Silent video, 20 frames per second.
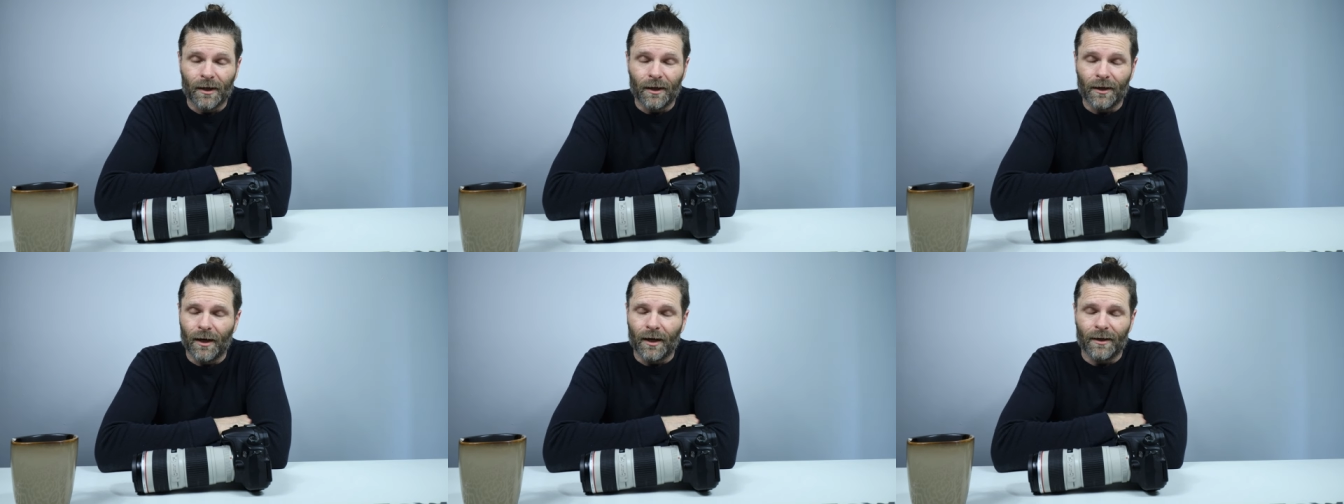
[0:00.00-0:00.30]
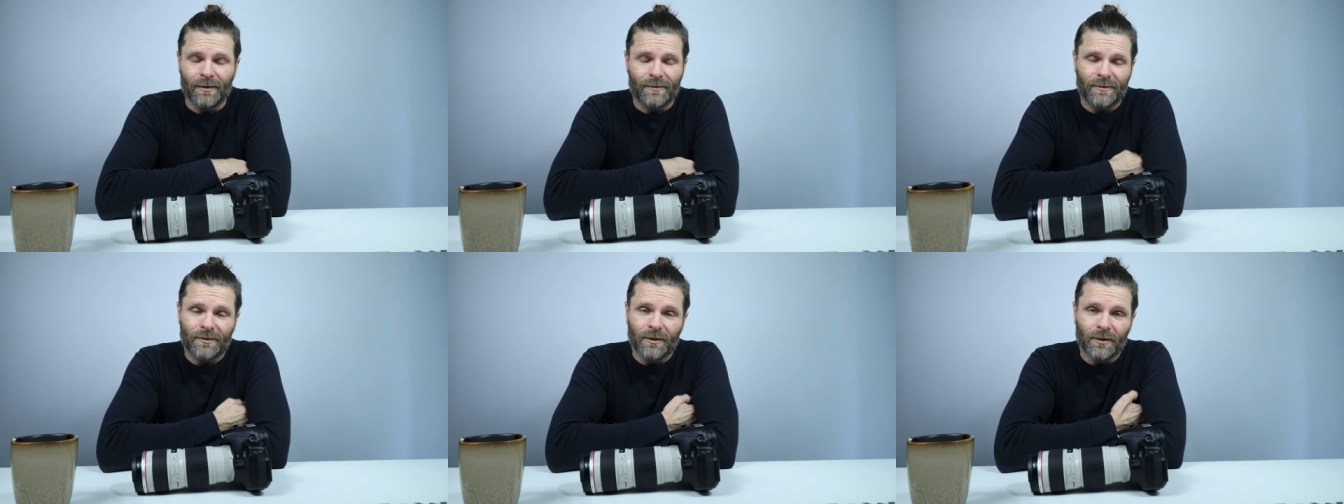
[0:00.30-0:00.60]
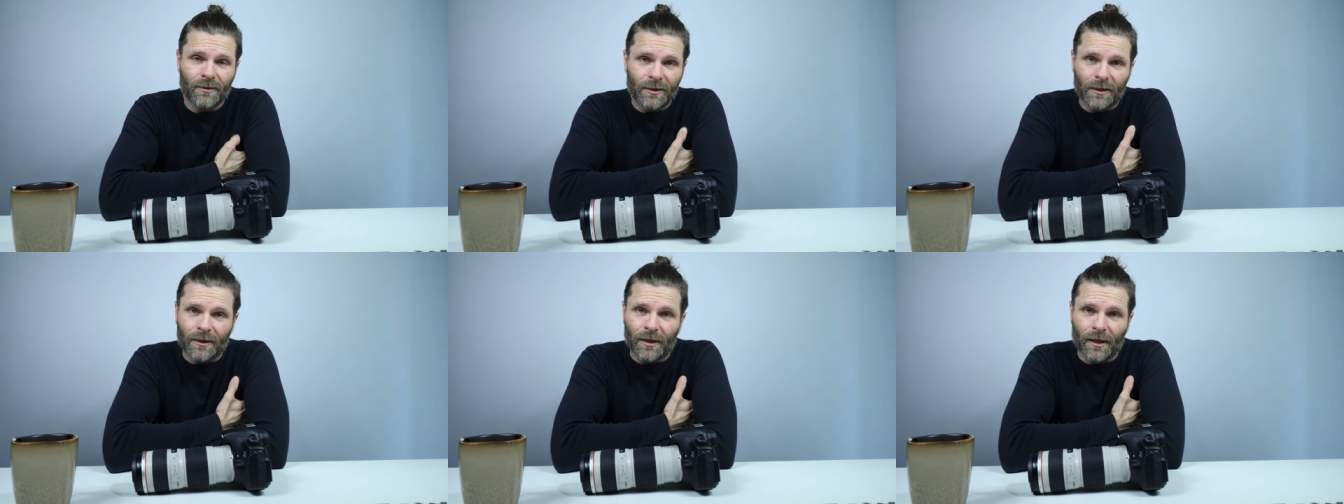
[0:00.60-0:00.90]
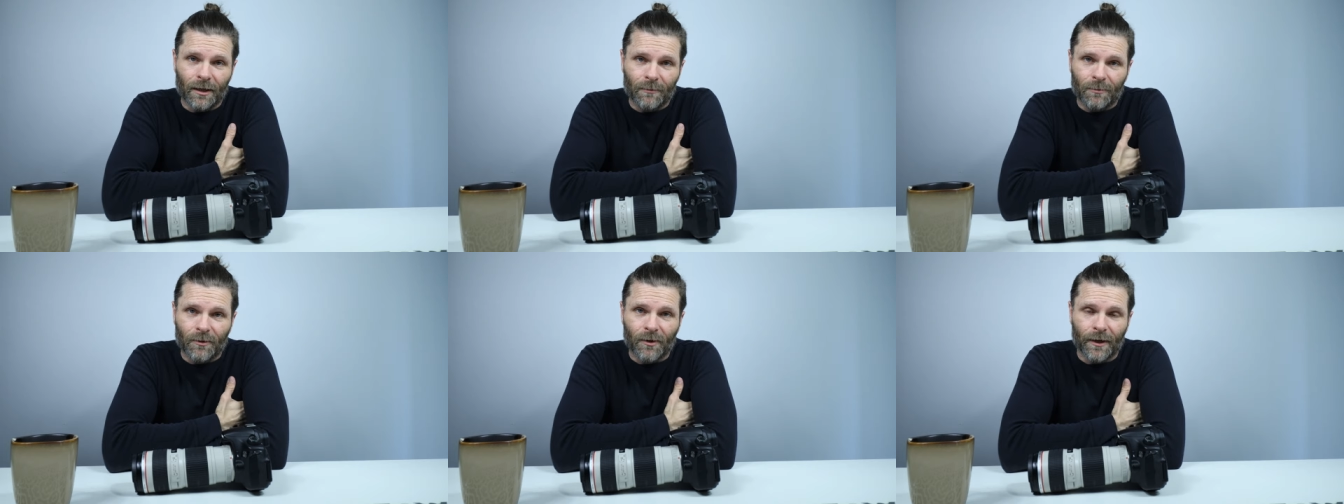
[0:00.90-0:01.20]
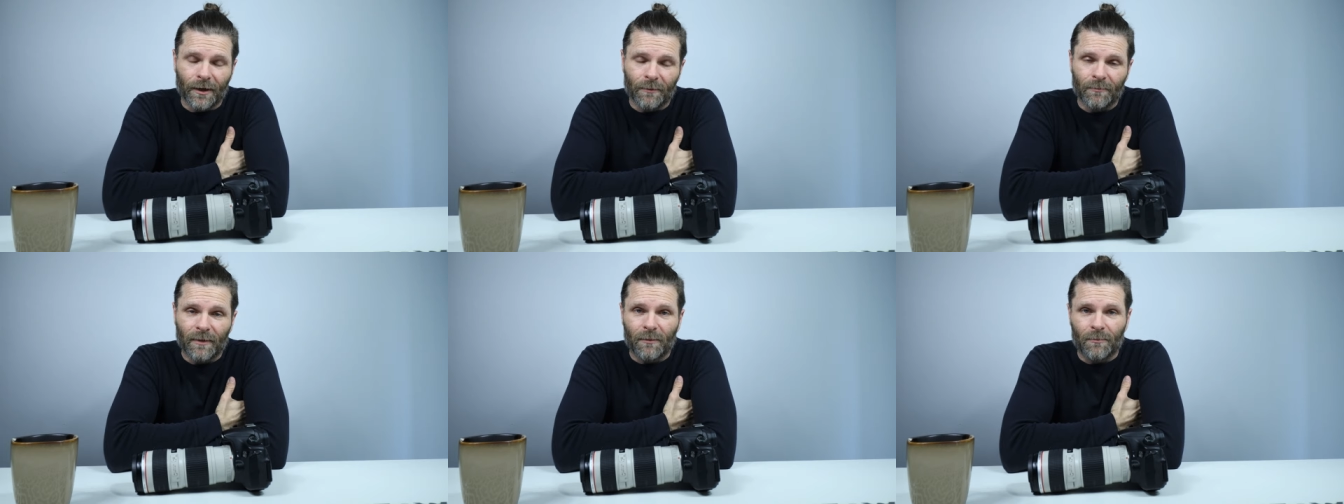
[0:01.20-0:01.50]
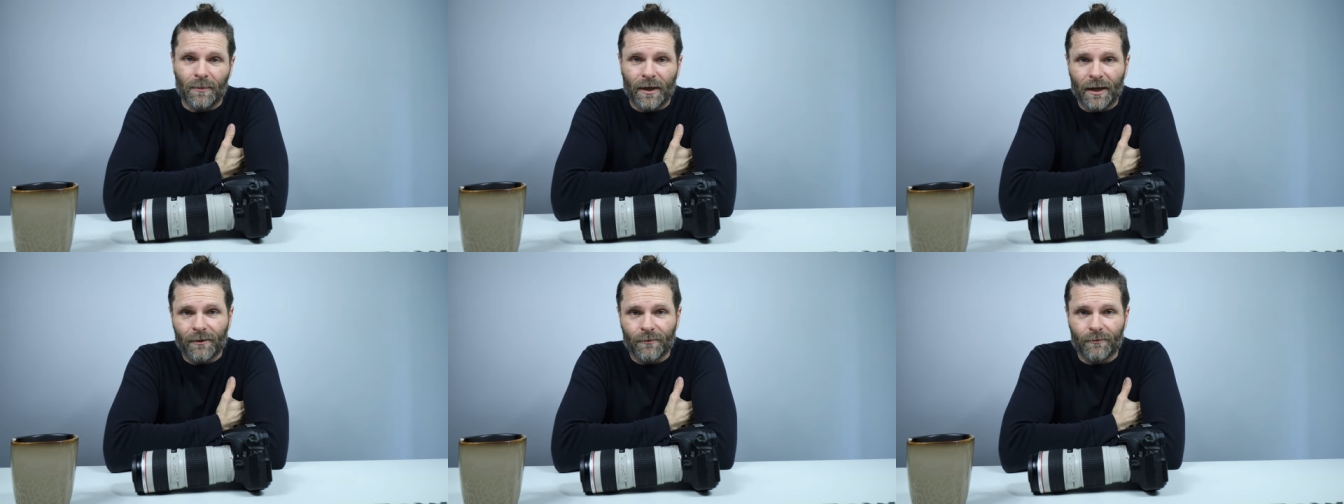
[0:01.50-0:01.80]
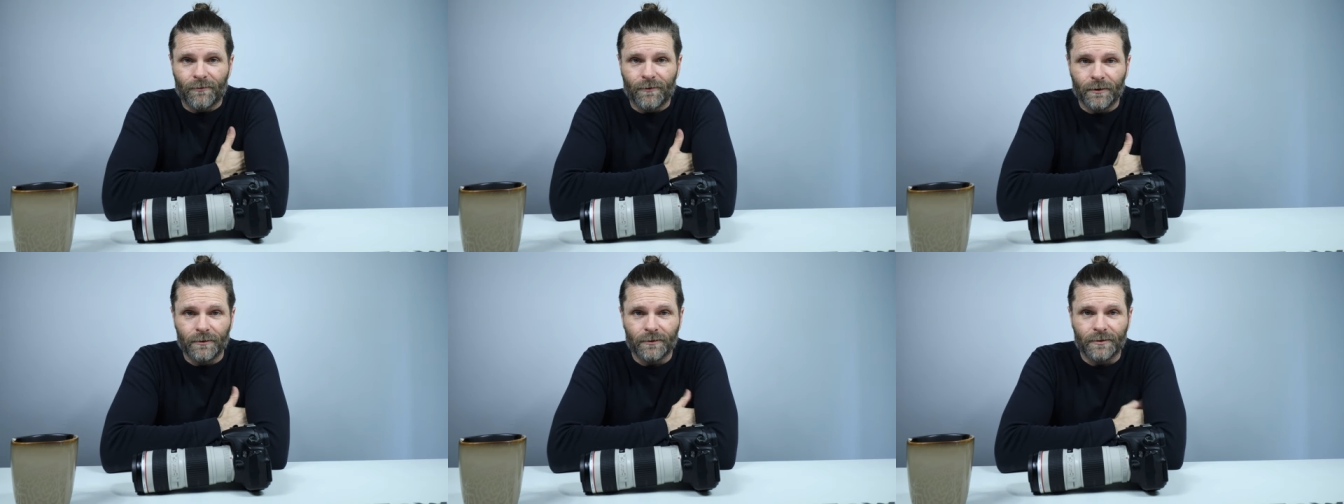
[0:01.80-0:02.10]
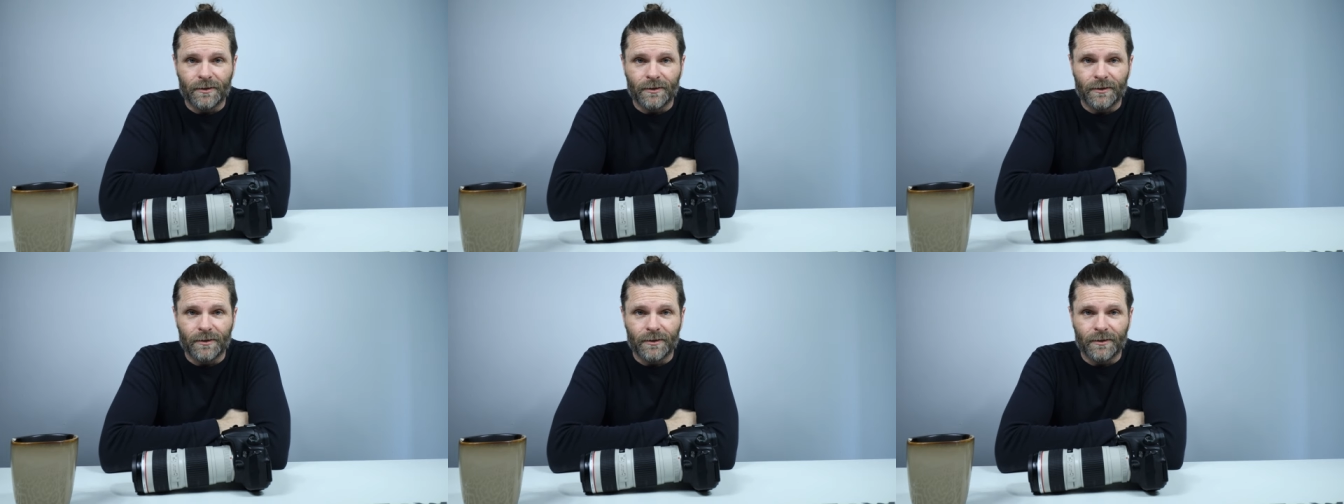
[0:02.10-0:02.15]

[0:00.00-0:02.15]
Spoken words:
I still need to upgrade my microphone